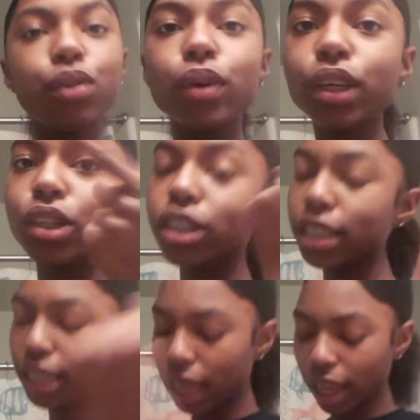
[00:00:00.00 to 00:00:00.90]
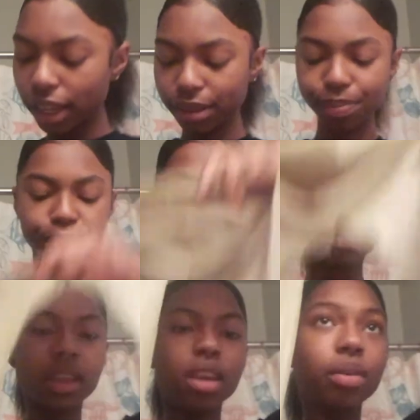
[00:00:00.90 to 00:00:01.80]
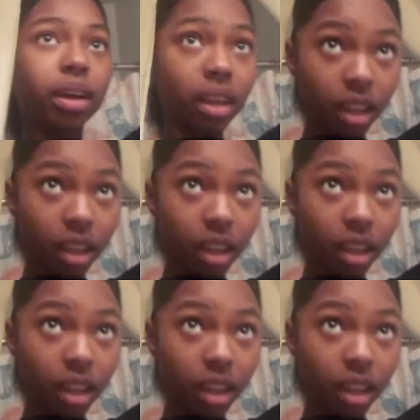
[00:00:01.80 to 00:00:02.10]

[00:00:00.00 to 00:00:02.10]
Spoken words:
on your shit, like, anyway.